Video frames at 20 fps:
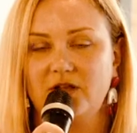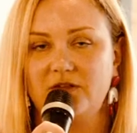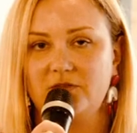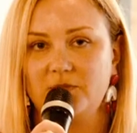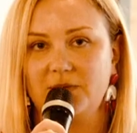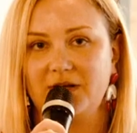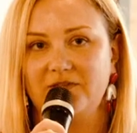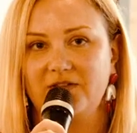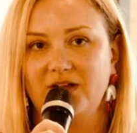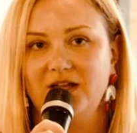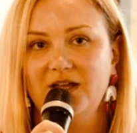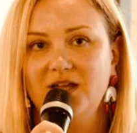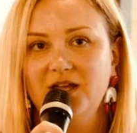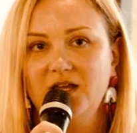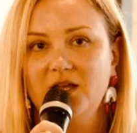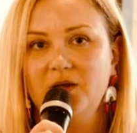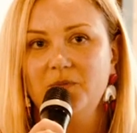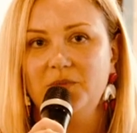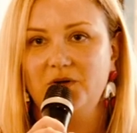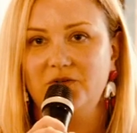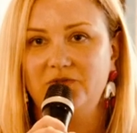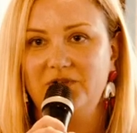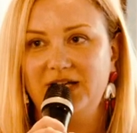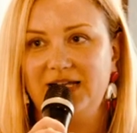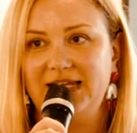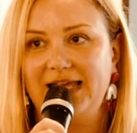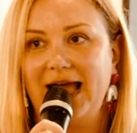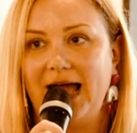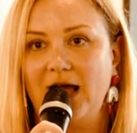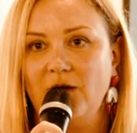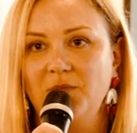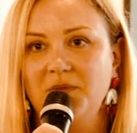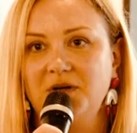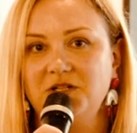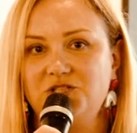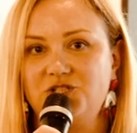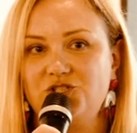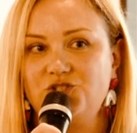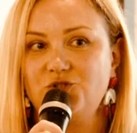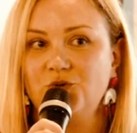clothes, whatever. But really, how
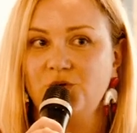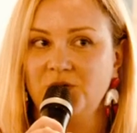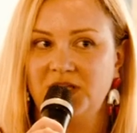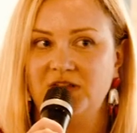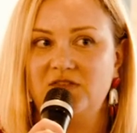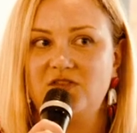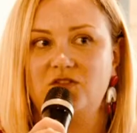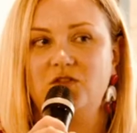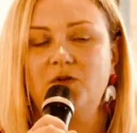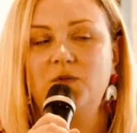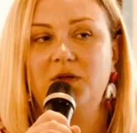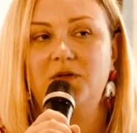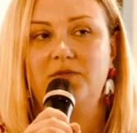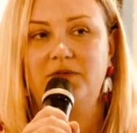much choice do